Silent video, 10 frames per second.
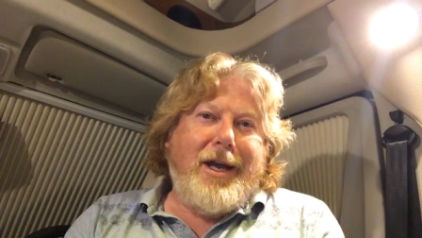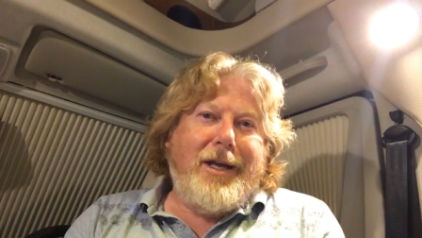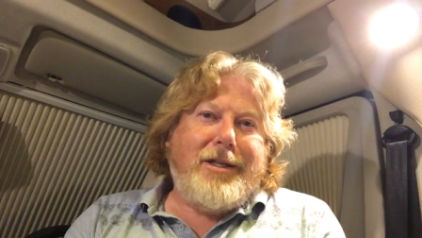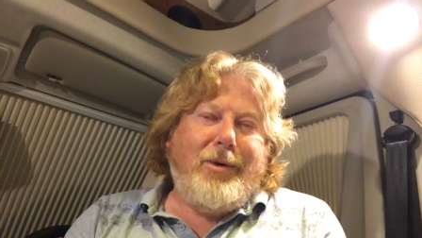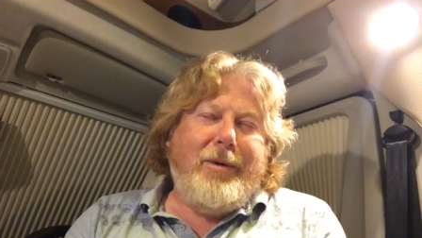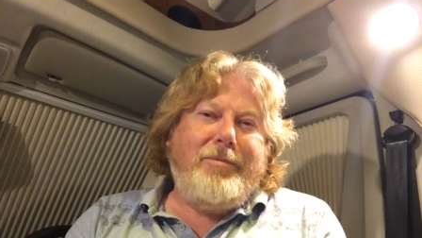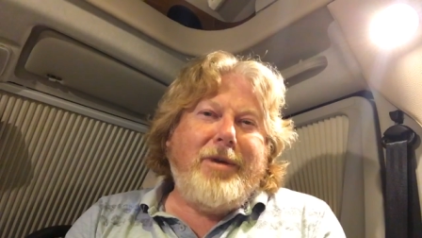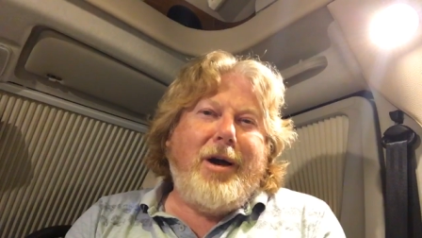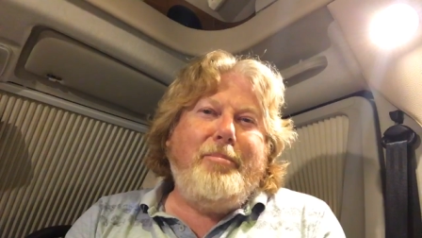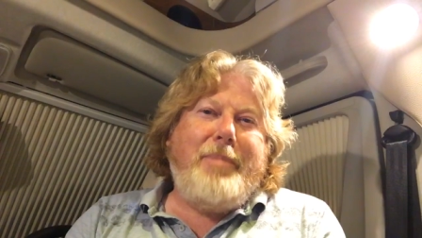So
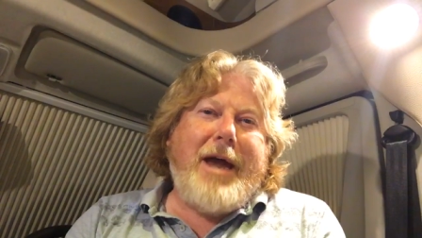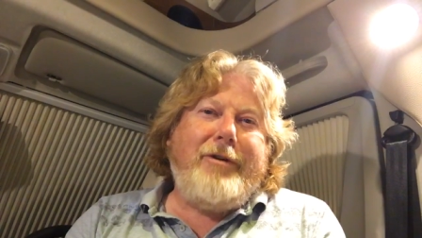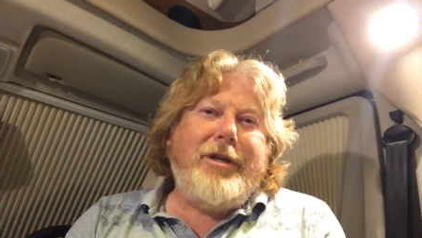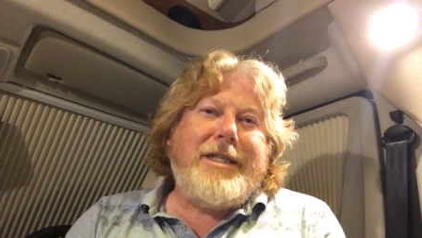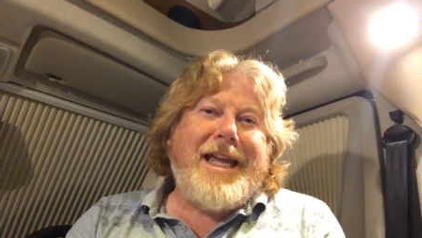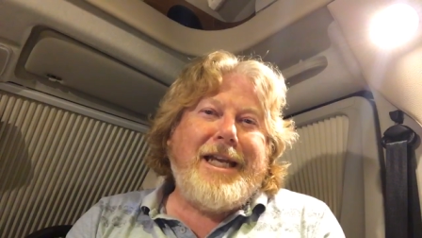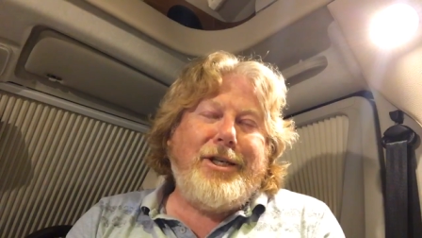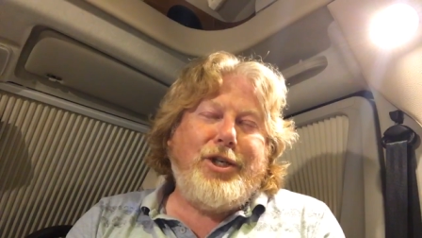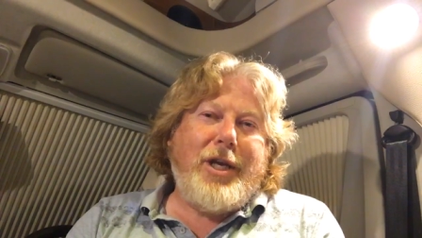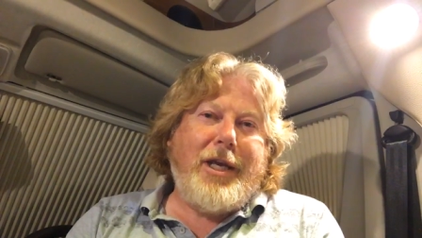I'm better at
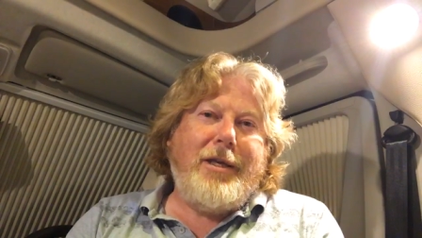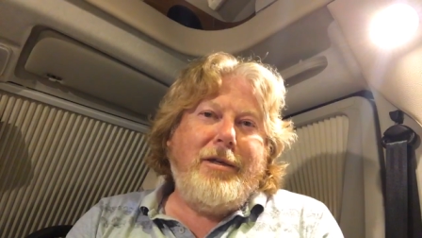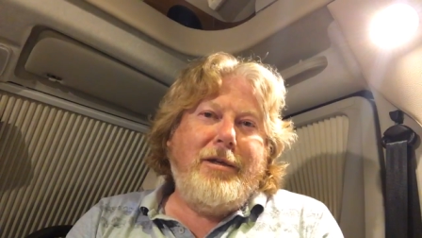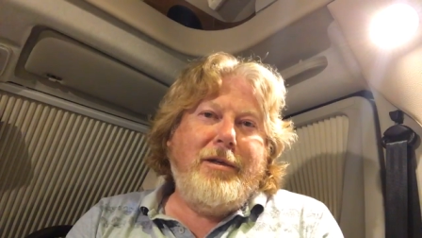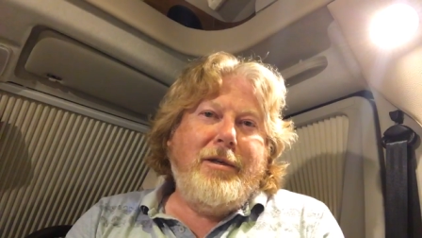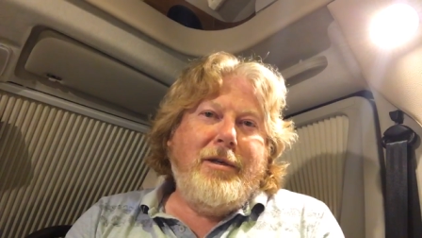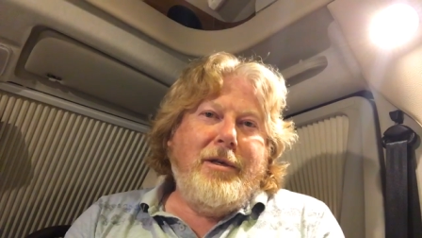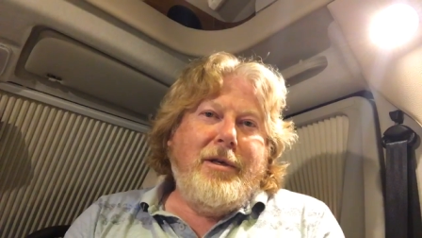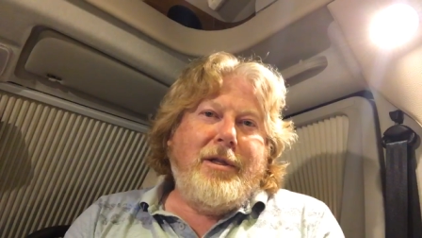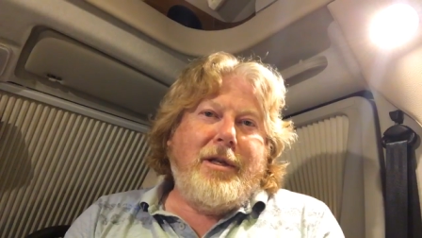teaching
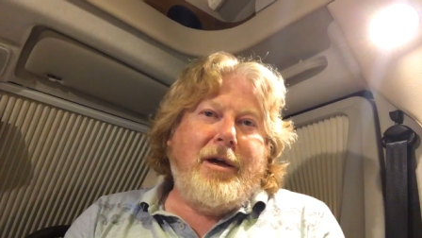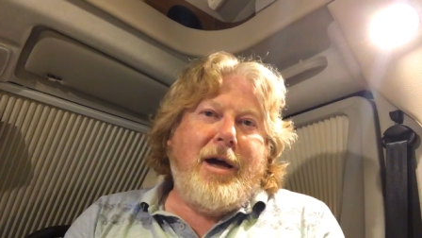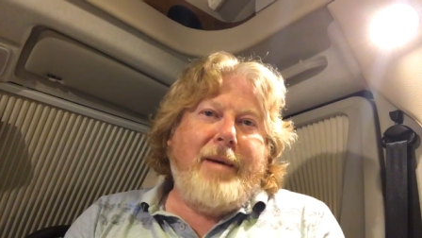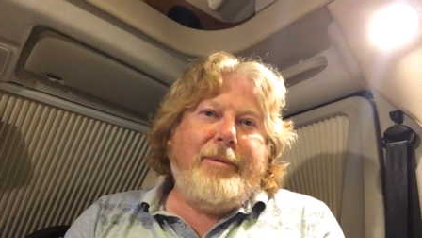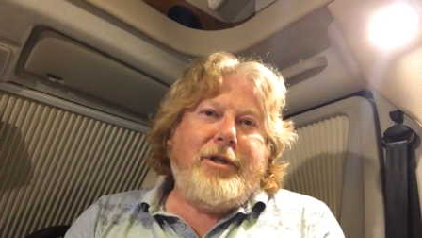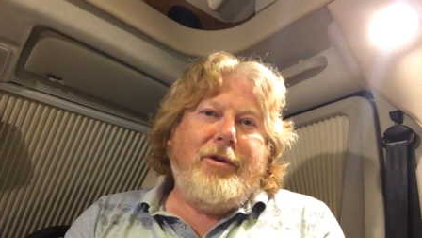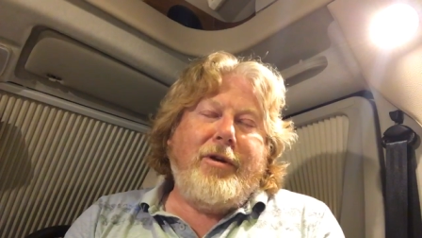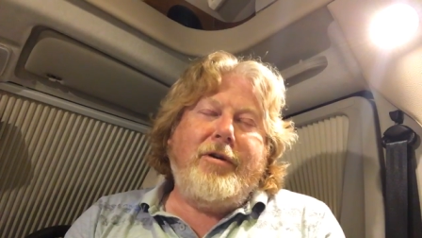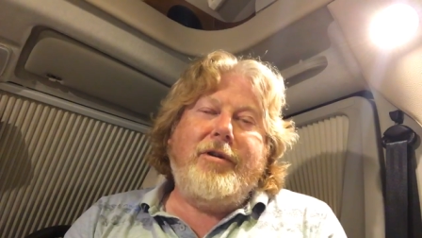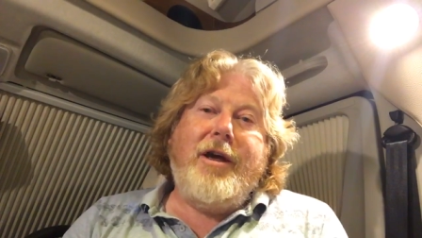than I am at doing.
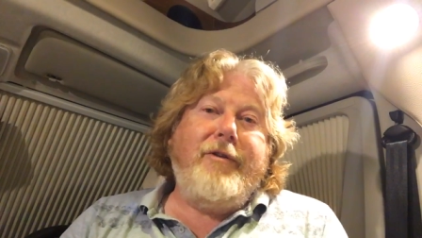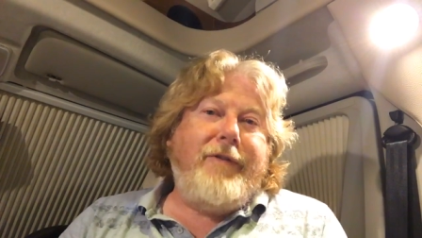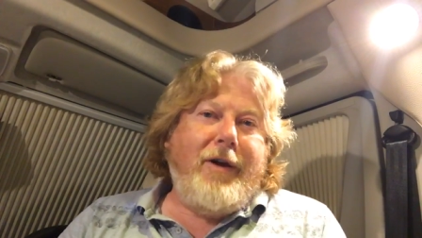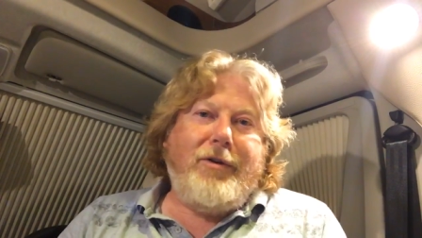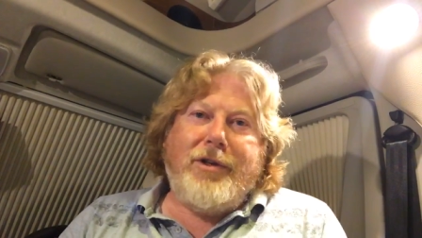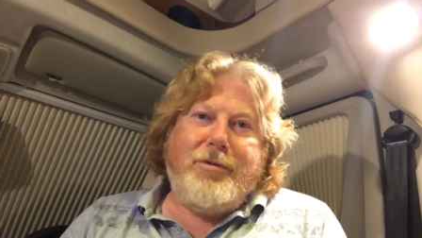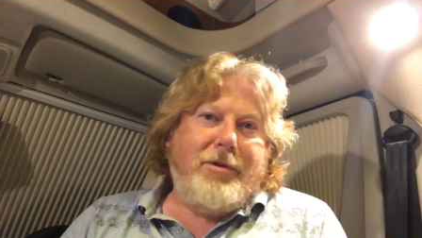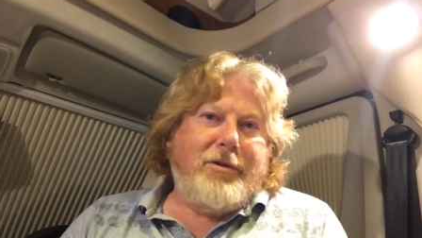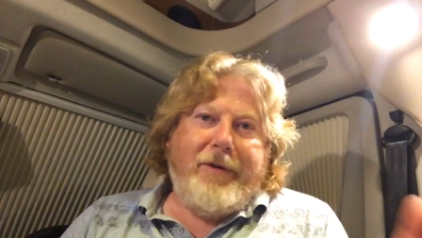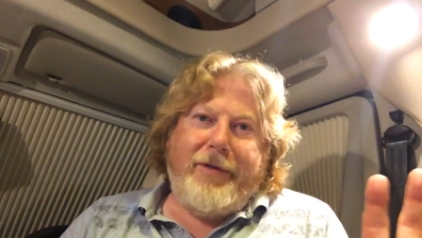I've got no focus
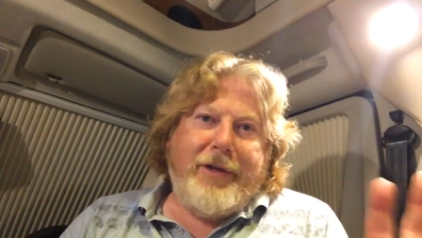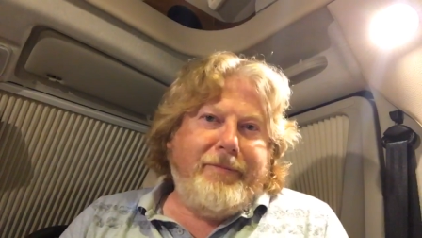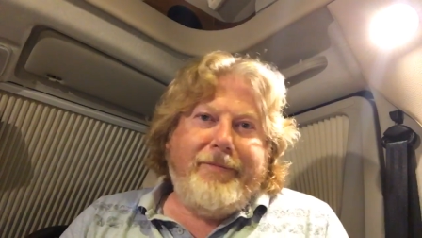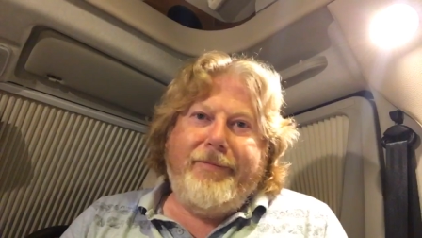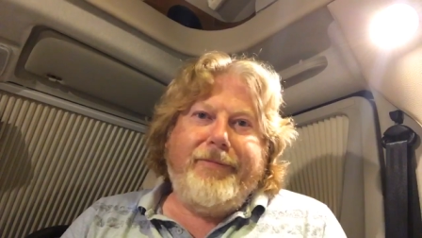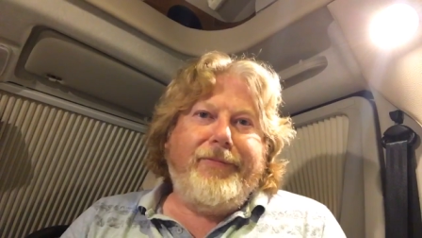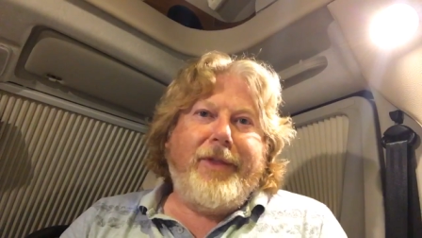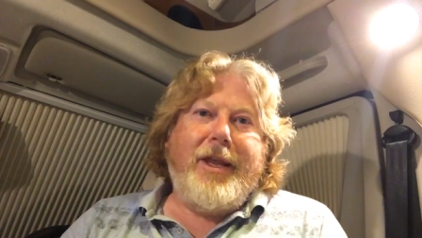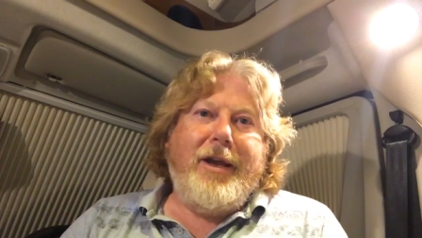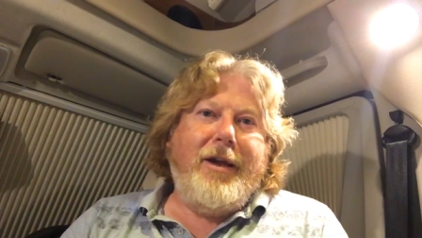whatsoever.
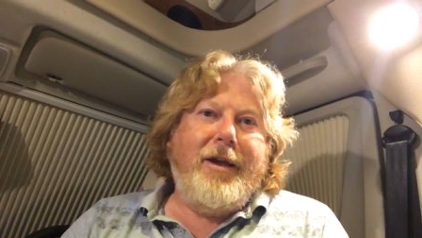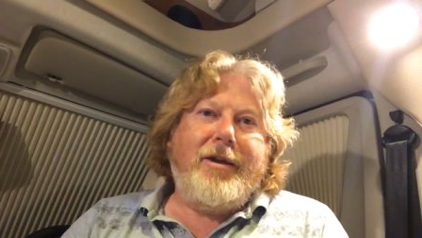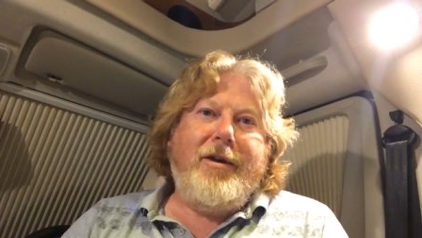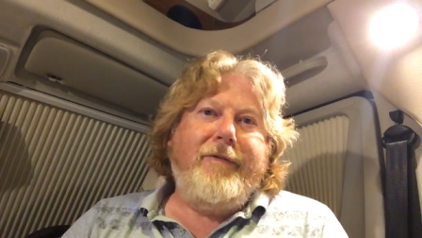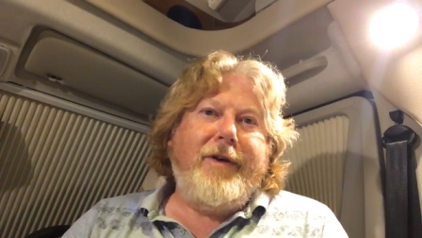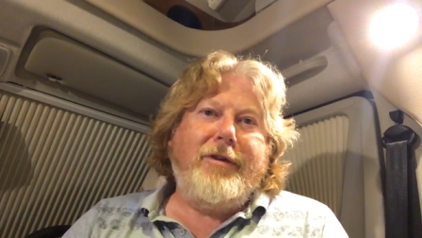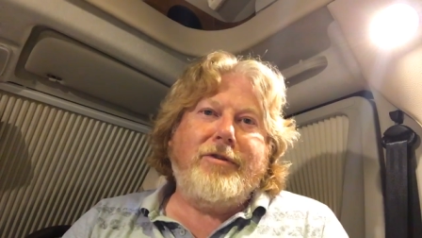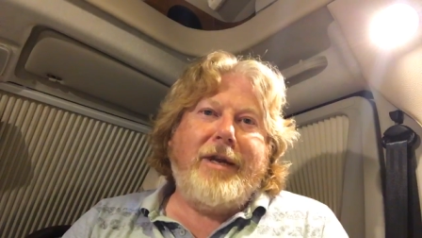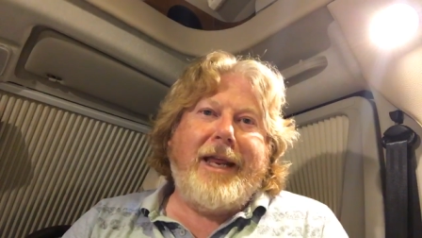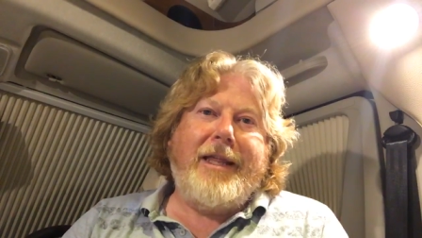I can't
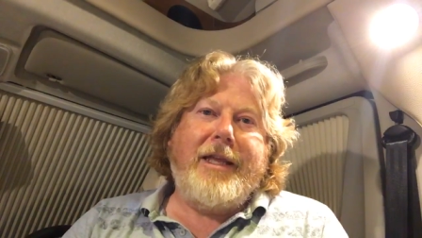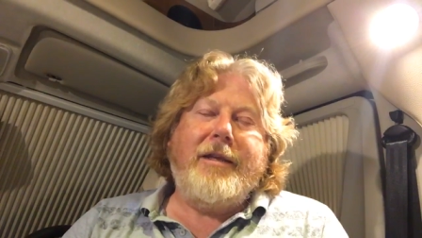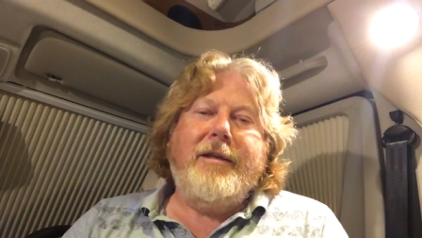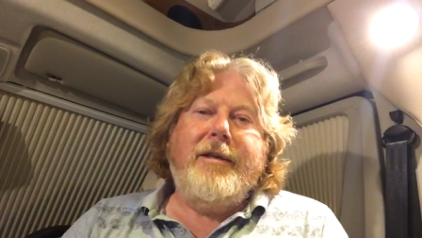focus on anything.